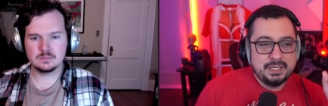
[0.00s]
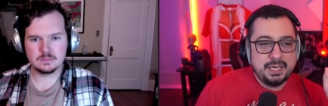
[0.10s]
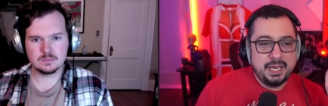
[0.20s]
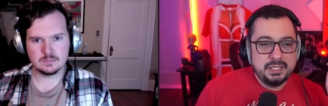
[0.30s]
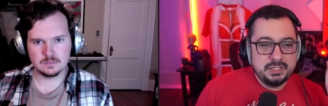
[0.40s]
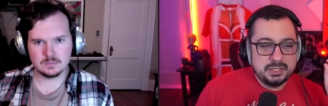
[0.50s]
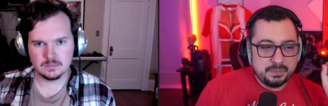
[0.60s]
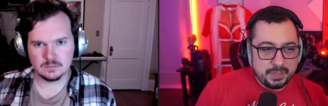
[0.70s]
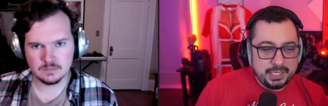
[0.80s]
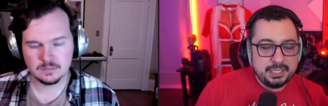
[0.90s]
Speaker 1: and you
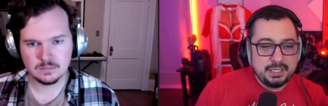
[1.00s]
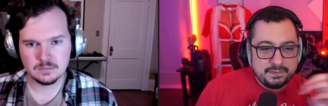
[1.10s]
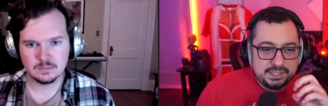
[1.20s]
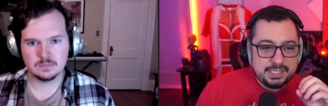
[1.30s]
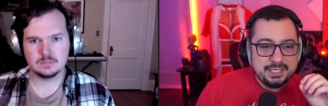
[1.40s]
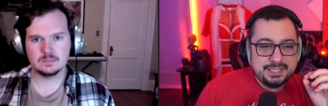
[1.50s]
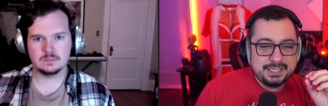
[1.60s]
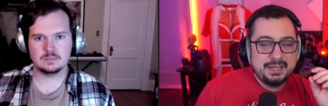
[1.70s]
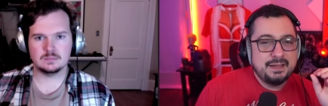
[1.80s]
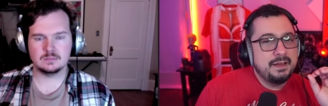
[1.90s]
spread enough seeds,
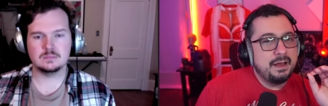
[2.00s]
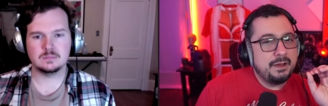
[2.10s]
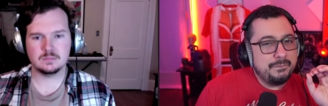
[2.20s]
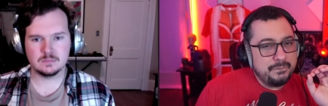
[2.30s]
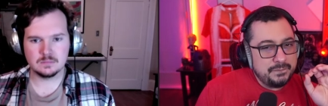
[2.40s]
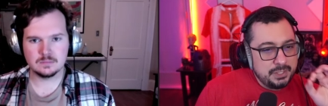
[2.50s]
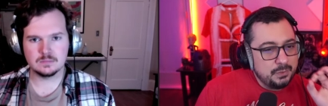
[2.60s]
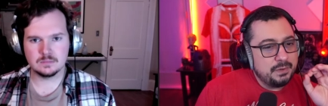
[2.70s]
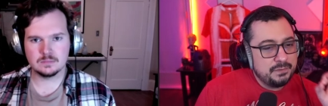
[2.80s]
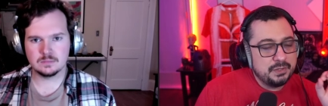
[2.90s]
a few
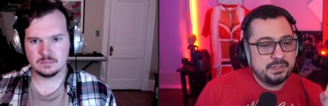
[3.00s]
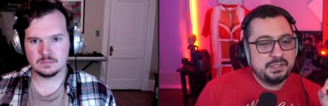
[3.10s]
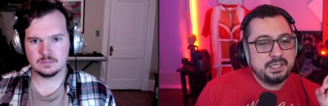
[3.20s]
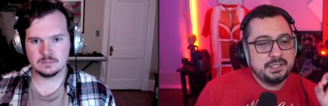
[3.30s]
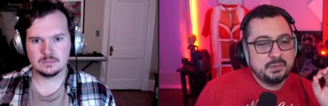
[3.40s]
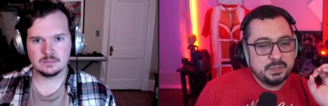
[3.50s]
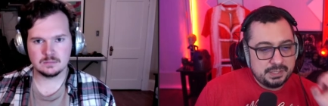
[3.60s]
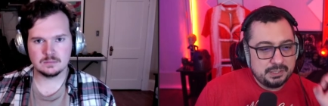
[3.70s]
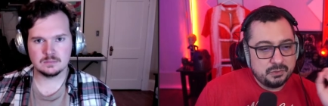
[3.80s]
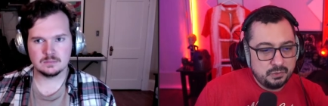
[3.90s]
of those seeds would
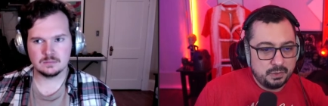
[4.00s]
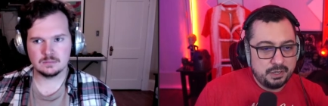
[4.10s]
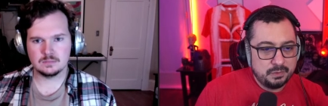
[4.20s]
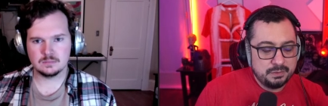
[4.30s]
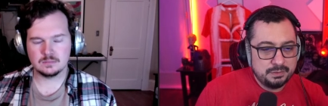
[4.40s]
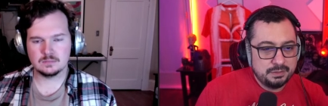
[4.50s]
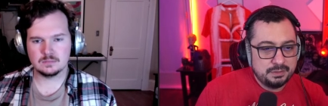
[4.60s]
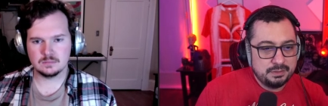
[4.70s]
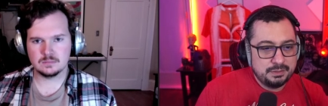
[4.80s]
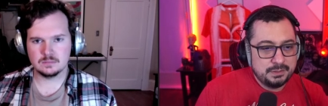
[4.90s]
still grow.
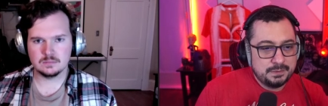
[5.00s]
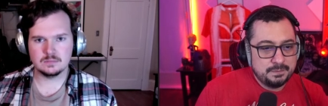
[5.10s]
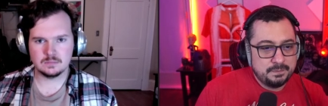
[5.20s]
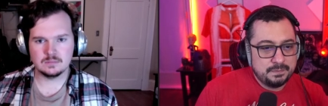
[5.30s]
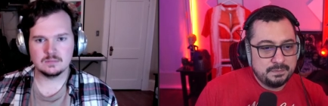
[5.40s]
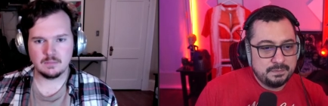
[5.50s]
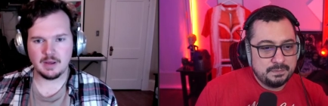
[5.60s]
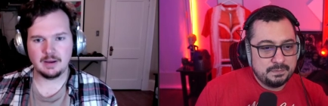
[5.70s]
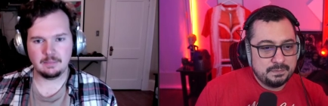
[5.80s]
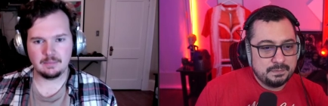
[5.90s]

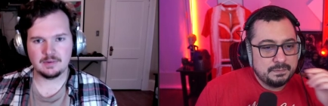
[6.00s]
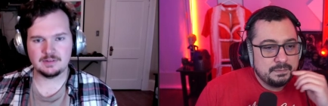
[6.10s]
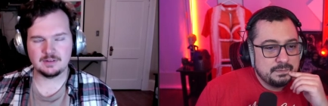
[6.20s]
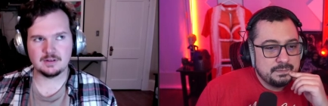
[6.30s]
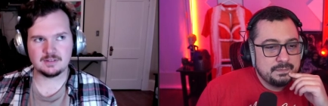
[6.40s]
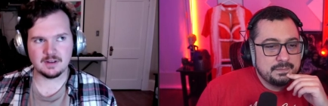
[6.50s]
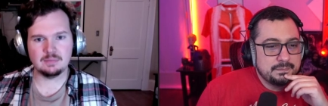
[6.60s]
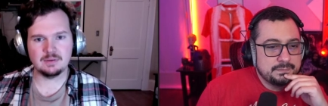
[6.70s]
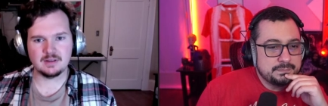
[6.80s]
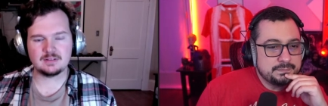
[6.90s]
Speaker 2: Yeah, S- some
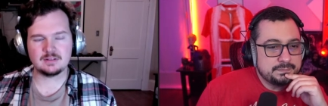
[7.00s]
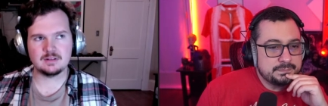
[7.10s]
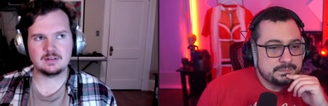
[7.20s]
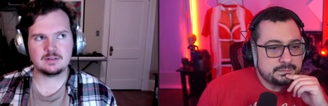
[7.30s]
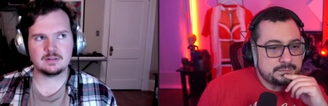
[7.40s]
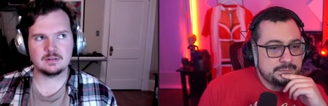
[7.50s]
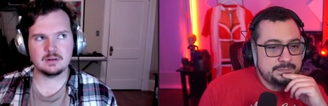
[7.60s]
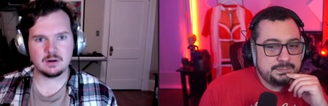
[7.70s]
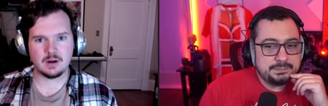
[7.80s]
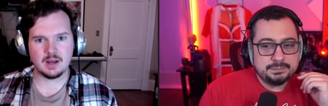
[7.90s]
places
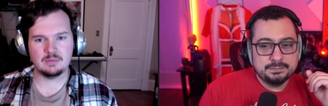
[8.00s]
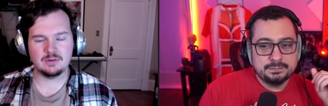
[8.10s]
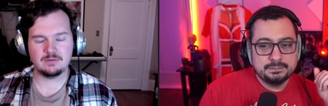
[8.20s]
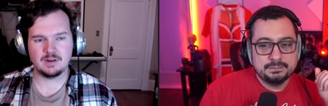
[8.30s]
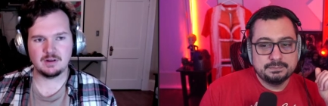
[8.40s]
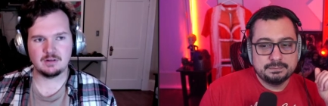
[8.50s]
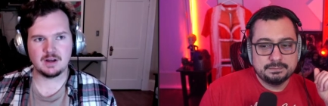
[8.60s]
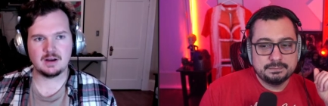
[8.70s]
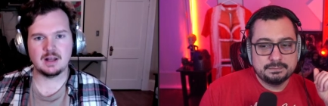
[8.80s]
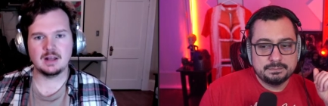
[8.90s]
are able to figure it
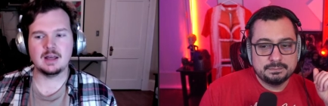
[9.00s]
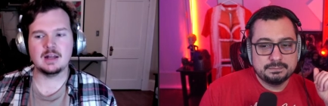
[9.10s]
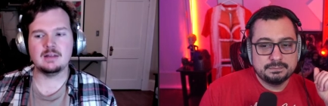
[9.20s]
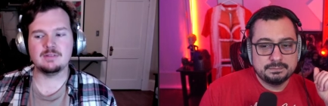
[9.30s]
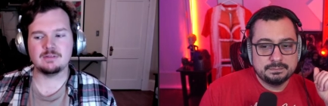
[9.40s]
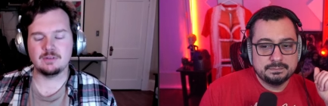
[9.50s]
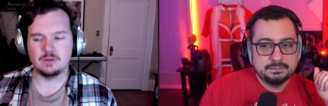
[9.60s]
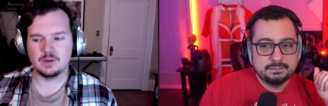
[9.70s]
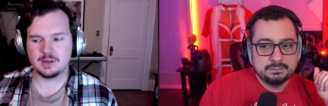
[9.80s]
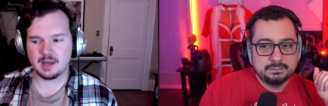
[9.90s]
out. And, and even if you
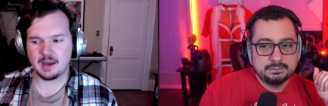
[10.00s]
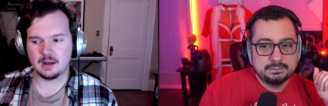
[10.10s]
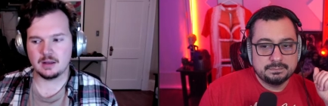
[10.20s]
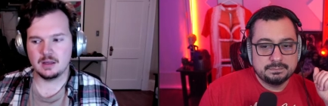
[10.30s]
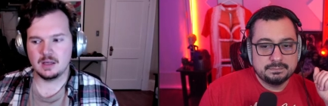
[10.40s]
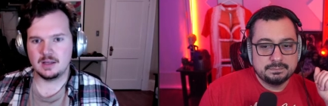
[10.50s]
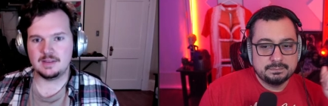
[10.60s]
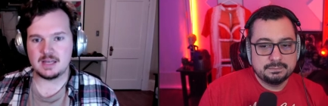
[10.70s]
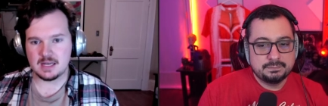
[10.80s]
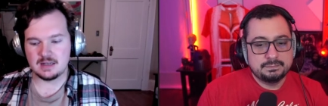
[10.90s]
look at
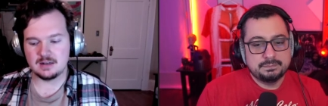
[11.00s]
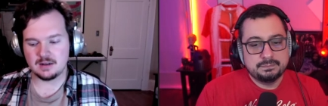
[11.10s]
the end